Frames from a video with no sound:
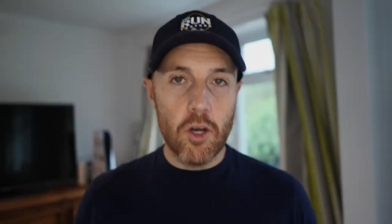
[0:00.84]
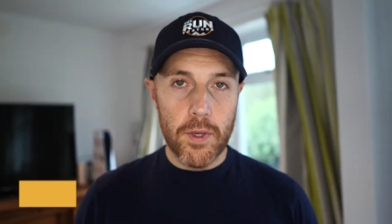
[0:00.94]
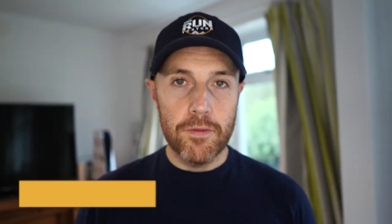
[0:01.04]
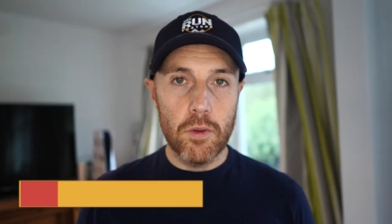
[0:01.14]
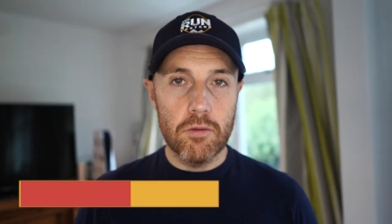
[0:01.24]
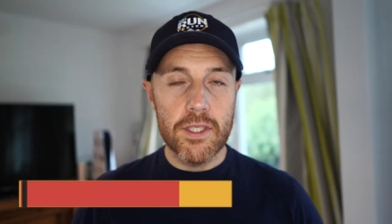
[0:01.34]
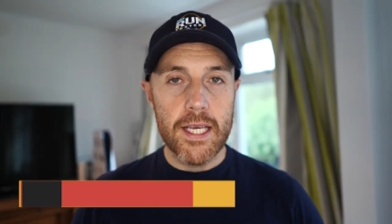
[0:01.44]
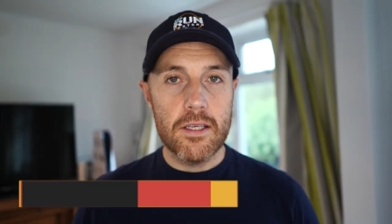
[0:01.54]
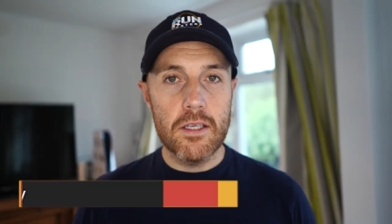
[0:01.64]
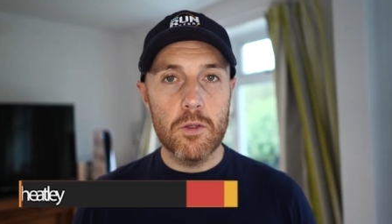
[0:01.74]
Tom here from the Run
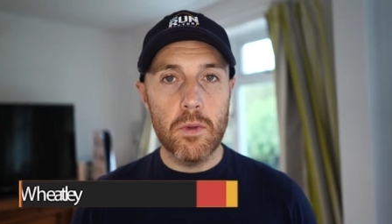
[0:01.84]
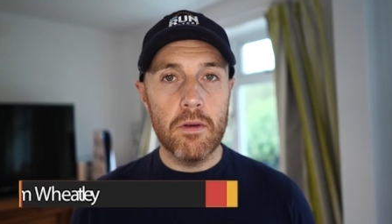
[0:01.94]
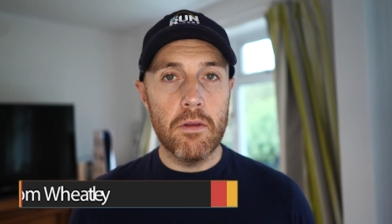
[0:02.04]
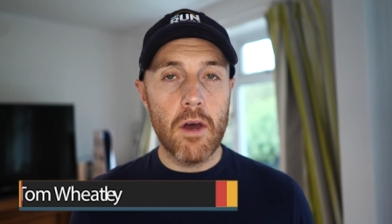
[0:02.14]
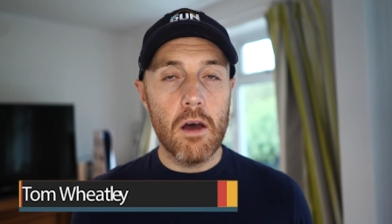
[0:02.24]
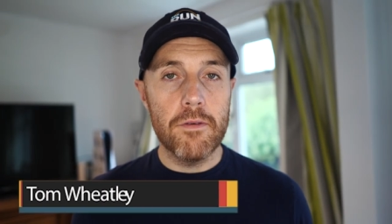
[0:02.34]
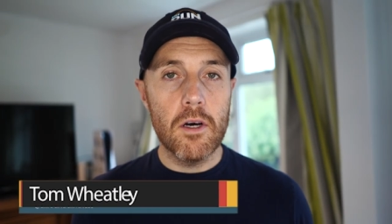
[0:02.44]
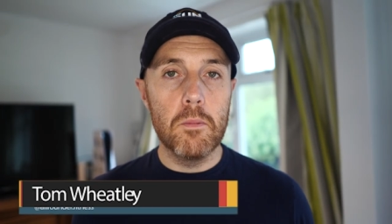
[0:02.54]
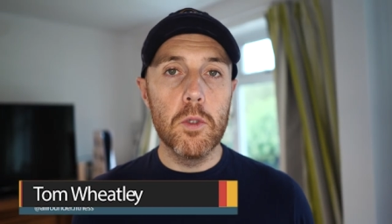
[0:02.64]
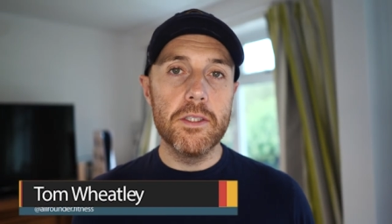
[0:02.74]
Testers with another of
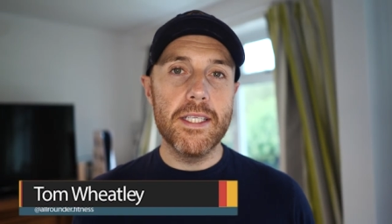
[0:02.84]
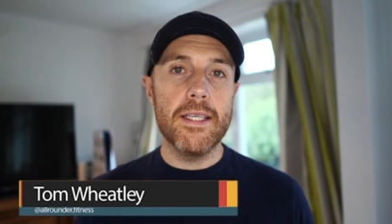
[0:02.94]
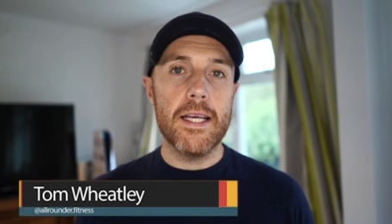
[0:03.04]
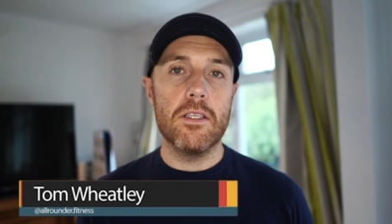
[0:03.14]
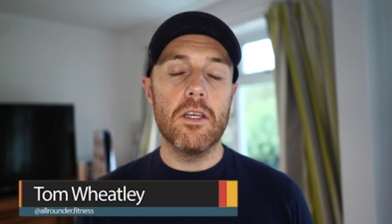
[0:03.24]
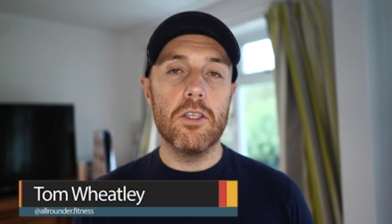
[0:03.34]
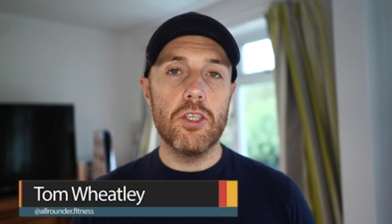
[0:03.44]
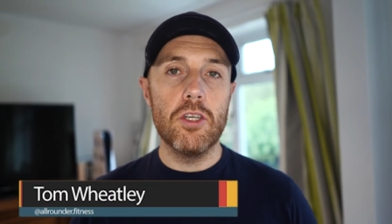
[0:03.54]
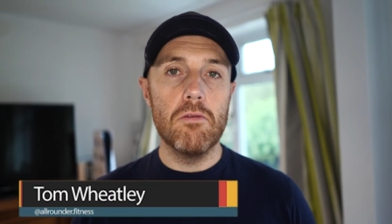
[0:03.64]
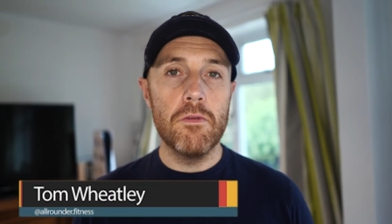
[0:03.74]
our multi-tester
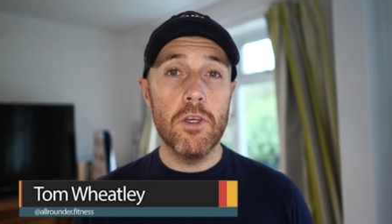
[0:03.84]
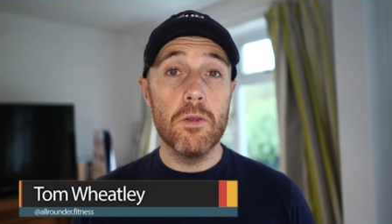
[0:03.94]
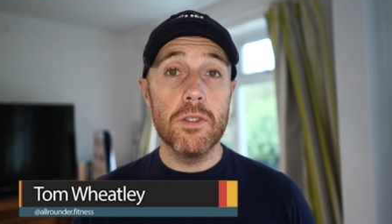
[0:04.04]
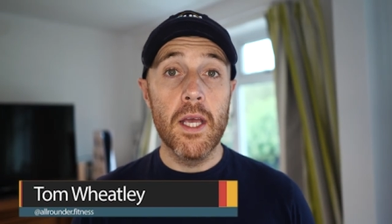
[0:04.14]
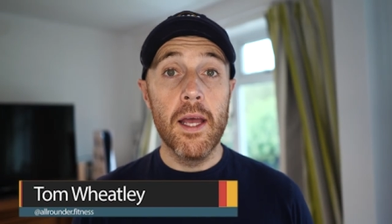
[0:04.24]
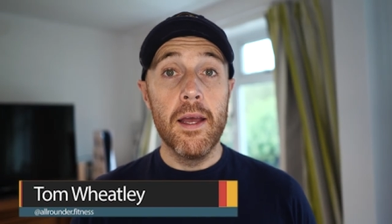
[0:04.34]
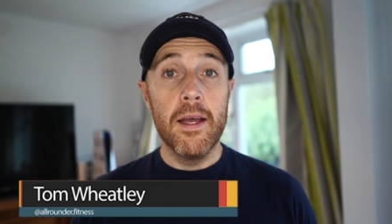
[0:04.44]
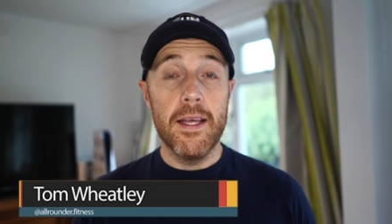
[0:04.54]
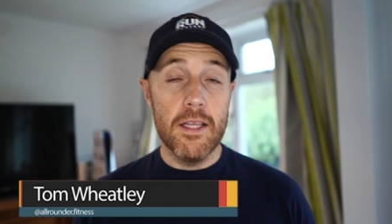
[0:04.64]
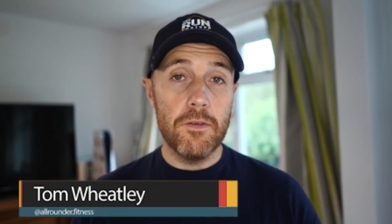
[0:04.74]
shoe reviews.
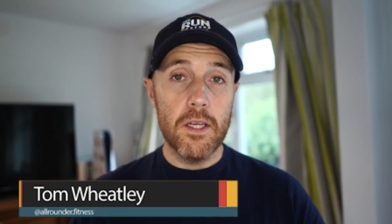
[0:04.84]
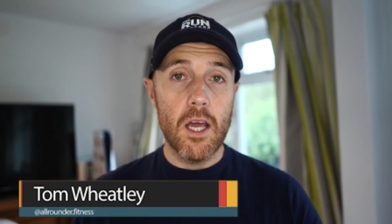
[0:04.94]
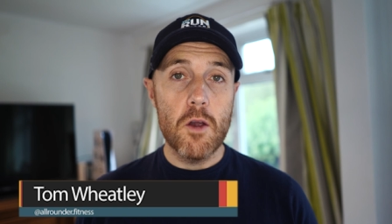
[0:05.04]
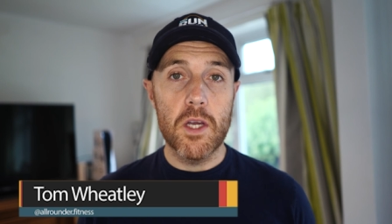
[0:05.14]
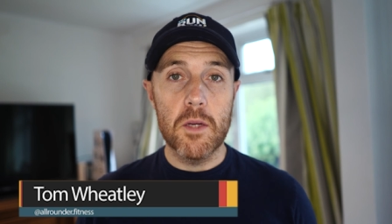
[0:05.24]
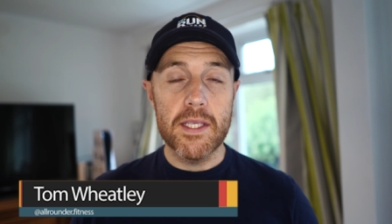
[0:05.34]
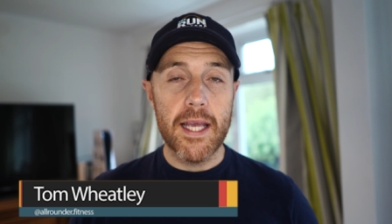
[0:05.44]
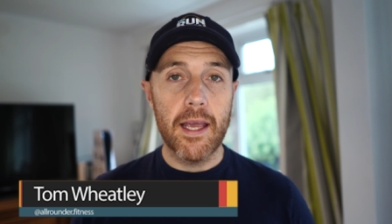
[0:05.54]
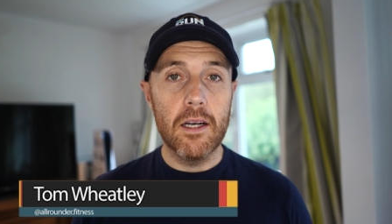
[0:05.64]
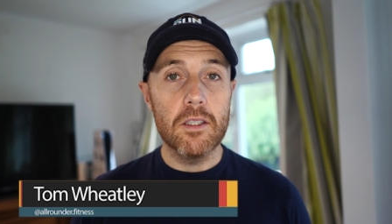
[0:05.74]
In this video, we're going to be
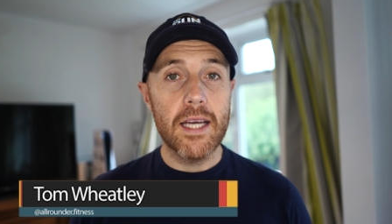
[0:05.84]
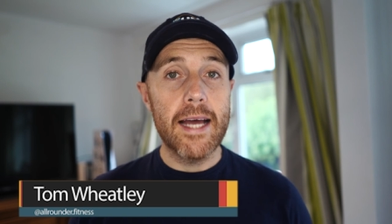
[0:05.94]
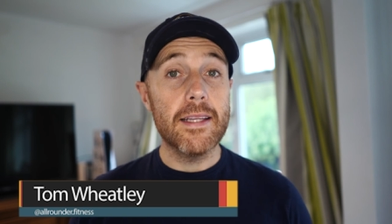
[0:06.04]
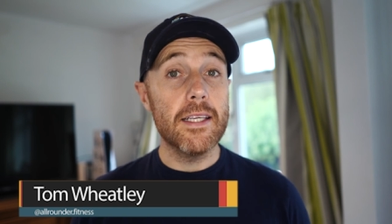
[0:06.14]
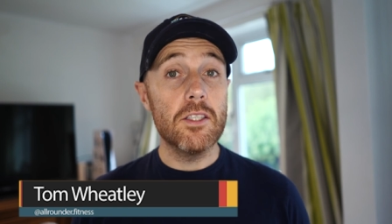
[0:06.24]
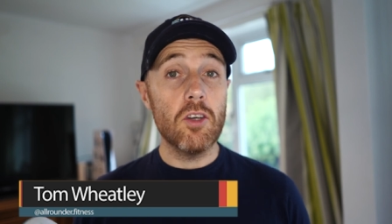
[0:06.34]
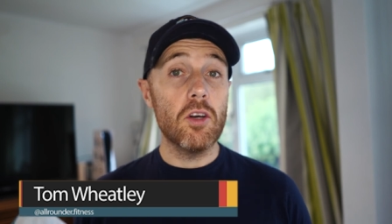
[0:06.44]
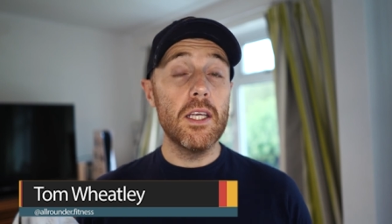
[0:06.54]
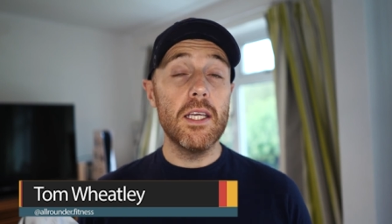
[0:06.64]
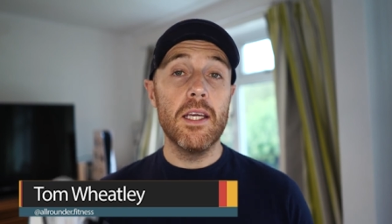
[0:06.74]
taking a look at the
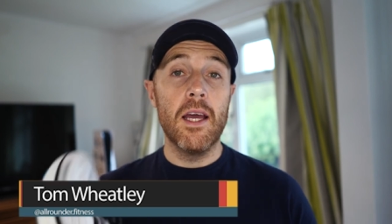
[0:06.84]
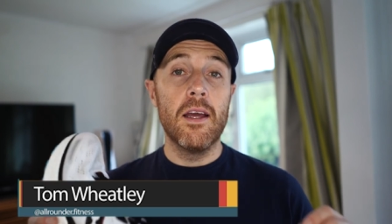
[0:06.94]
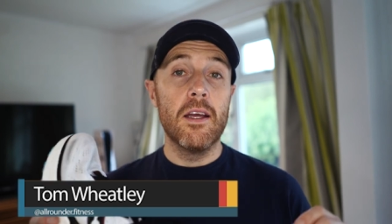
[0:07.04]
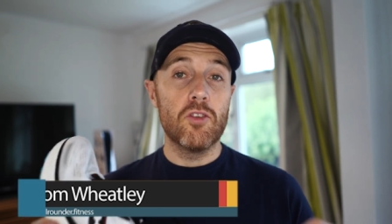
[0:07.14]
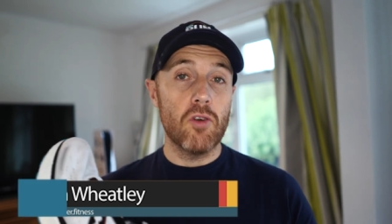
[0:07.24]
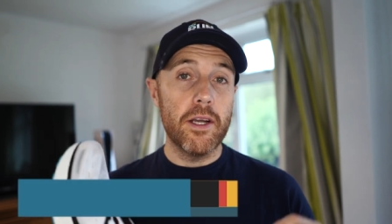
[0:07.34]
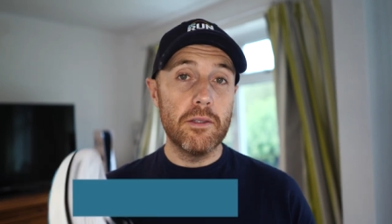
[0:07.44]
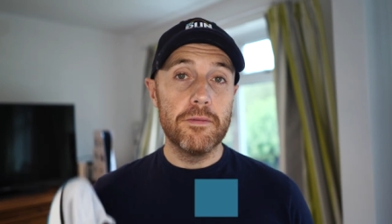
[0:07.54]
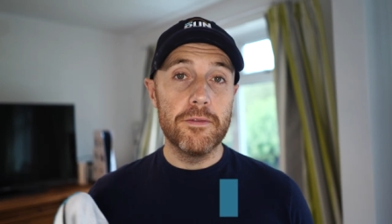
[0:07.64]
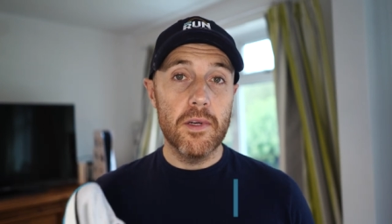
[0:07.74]
Saucony
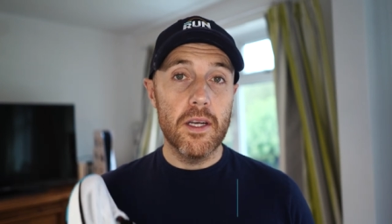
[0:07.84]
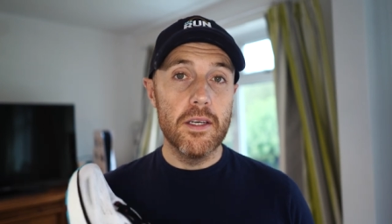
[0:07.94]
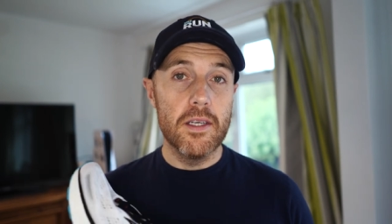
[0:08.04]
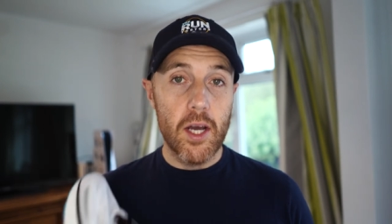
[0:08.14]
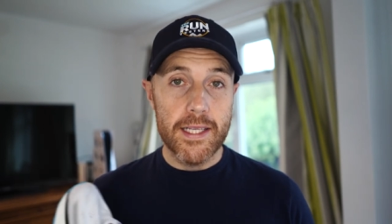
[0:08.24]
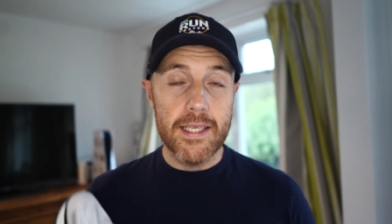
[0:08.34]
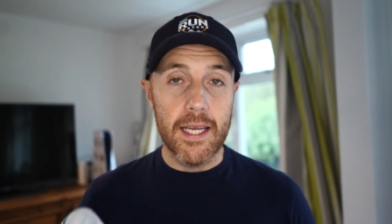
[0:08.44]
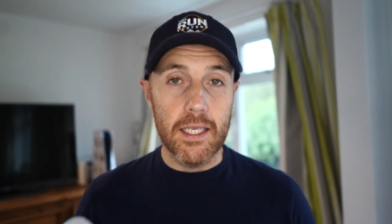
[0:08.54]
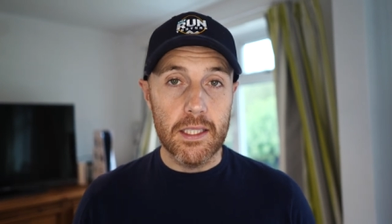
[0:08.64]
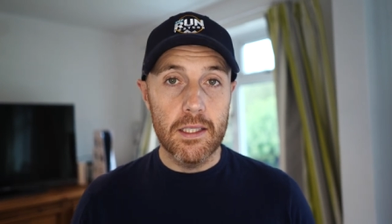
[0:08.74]
Triumph
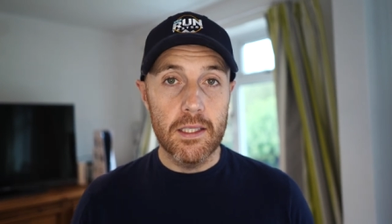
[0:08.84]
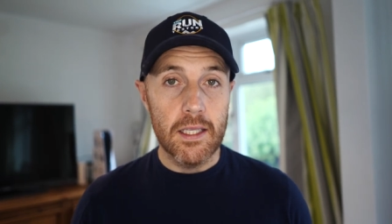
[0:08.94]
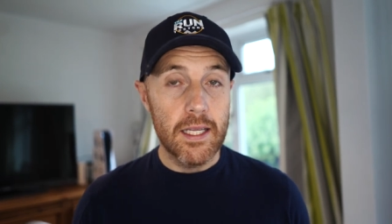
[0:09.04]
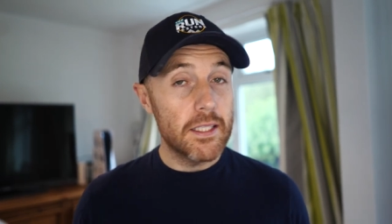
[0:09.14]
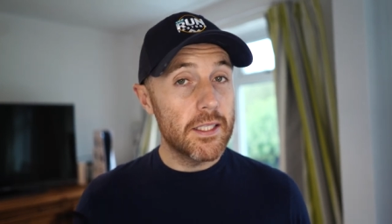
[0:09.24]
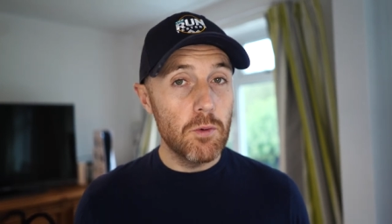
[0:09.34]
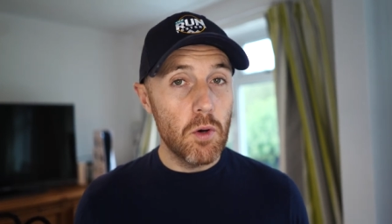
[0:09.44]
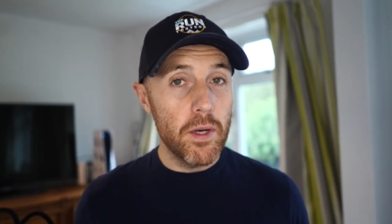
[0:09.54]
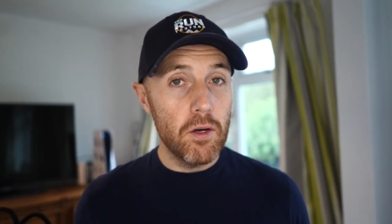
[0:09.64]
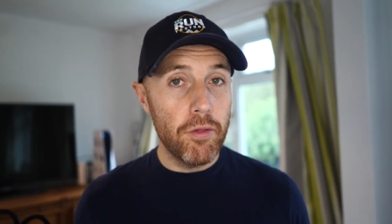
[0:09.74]
19. Let's see what we all